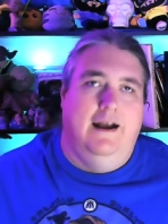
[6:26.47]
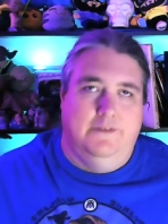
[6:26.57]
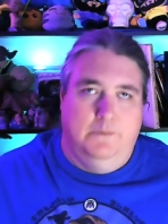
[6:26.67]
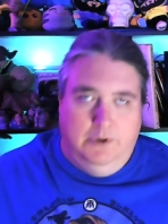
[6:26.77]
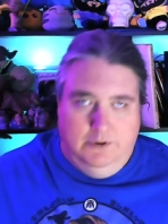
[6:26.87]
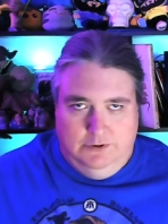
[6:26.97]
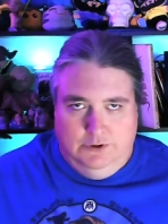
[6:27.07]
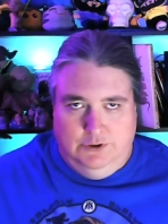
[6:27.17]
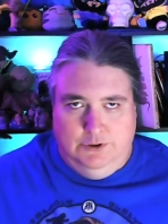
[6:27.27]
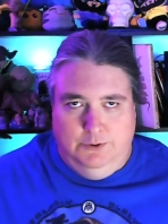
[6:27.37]
as
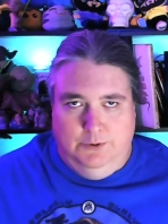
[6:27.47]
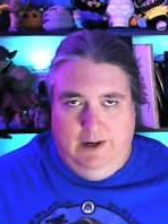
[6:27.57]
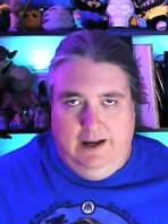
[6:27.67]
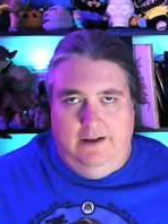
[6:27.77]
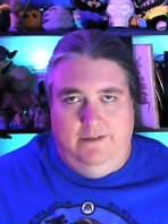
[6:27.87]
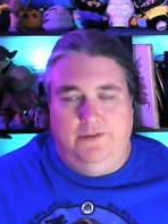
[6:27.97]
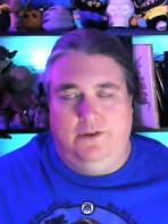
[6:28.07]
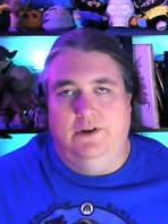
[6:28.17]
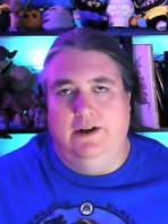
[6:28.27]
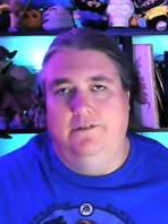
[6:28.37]
opposed to a
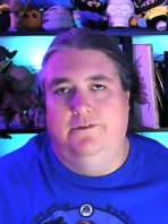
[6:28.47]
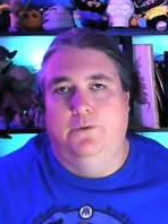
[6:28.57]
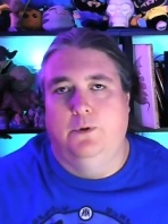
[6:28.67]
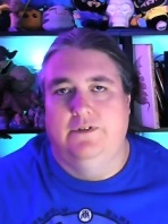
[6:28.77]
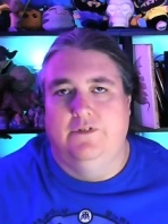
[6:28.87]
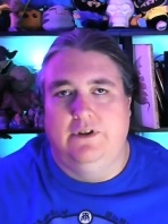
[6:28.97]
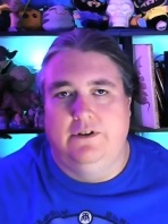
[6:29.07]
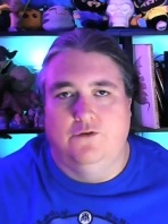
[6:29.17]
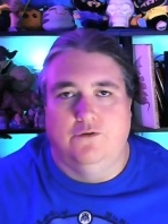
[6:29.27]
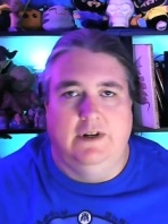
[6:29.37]
third and fourth
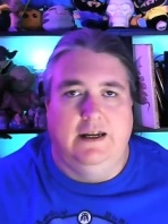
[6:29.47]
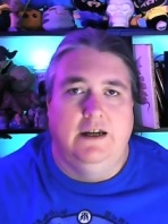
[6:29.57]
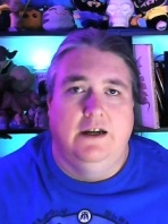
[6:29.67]
century